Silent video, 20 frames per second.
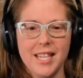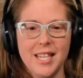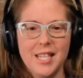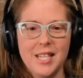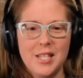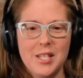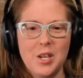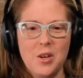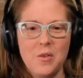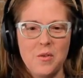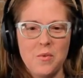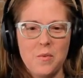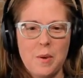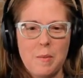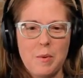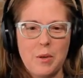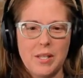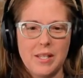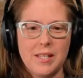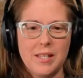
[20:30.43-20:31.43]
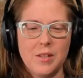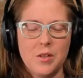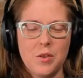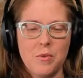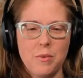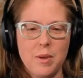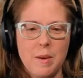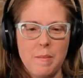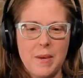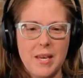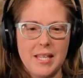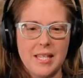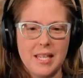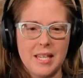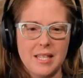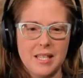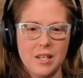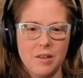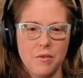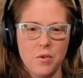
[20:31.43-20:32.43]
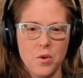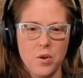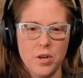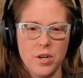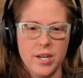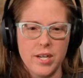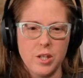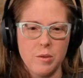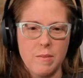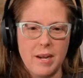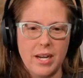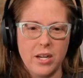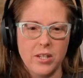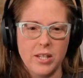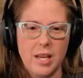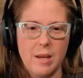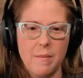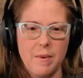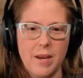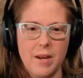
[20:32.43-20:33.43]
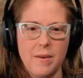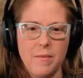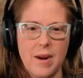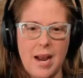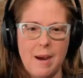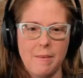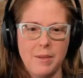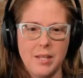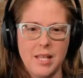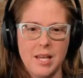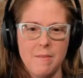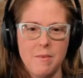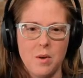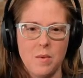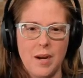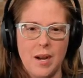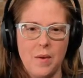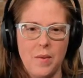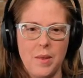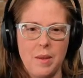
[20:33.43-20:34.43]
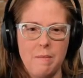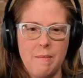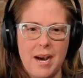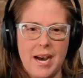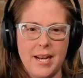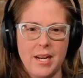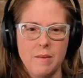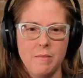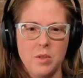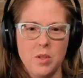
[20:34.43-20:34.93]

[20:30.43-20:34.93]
So we put 3 pieces of 1/4" maker tape and wrapped them around the bottom.